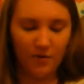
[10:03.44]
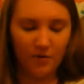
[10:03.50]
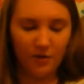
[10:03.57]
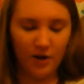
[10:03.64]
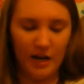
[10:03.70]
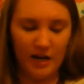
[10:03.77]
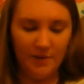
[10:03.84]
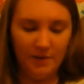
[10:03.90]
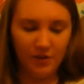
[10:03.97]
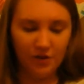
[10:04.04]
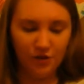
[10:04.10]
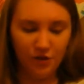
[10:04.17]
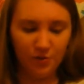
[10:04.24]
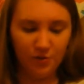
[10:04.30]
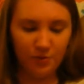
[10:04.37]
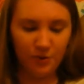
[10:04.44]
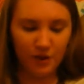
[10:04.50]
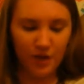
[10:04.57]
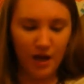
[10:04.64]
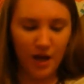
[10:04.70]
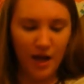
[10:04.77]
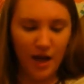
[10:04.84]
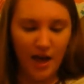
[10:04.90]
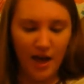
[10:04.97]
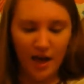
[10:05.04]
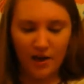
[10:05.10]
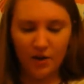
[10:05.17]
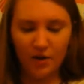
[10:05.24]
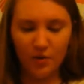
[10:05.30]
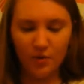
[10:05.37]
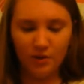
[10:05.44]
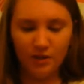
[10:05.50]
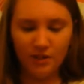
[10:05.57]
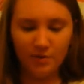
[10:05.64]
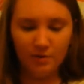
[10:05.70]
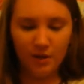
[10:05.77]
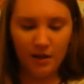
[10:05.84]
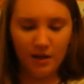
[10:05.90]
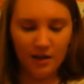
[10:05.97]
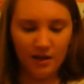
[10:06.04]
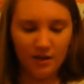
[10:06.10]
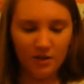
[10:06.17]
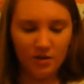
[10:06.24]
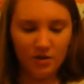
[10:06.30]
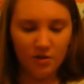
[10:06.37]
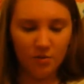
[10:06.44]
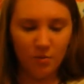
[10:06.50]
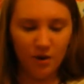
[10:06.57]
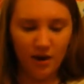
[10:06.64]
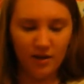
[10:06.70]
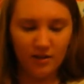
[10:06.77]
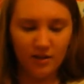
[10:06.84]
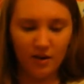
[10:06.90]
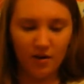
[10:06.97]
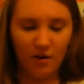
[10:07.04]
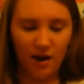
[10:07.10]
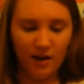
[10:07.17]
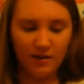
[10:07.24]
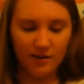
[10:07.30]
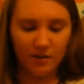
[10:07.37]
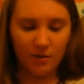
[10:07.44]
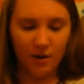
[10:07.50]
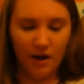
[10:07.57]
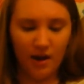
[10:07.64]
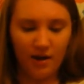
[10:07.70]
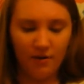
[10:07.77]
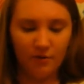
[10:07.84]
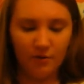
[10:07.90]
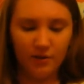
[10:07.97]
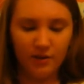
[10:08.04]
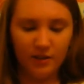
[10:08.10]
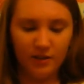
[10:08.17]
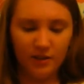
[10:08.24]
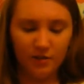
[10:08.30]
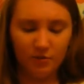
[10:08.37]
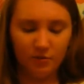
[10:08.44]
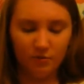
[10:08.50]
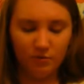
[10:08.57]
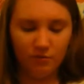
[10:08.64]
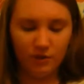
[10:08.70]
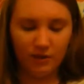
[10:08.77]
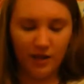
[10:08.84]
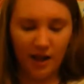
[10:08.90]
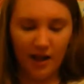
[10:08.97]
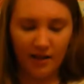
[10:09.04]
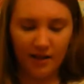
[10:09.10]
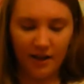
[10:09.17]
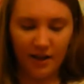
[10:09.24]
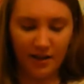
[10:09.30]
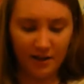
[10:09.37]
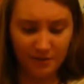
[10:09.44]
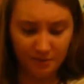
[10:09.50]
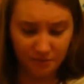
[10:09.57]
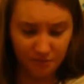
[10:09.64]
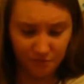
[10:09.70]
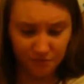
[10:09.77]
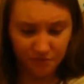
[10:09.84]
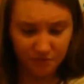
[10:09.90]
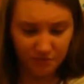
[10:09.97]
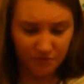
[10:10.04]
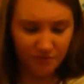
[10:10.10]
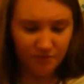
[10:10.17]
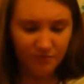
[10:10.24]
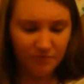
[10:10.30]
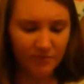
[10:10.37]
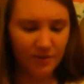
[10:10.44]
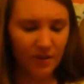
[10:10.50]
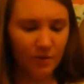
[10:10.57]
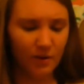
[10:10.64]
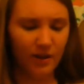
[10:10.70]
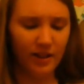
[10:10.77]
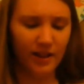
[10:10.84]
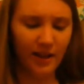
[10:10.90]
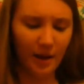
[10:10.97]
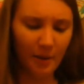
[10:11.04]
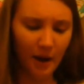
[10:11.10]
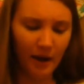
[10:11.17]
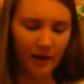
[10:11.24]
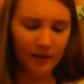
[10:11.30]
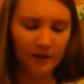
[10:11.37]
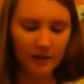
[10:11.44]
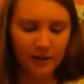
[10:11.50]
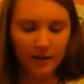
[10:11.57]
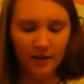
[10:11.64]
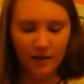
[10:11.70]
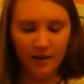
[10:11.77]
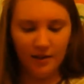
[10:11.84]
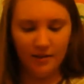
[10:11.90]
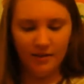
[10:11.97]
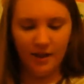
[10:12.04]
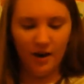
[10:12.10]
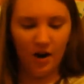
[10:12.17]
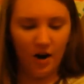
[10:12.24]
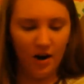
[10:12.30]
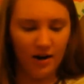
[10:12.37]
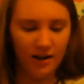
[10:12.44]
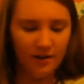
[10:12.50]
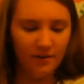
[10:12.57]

for enemy troops, and who would spit into the bread dough as a way of retaliating. But look at her. There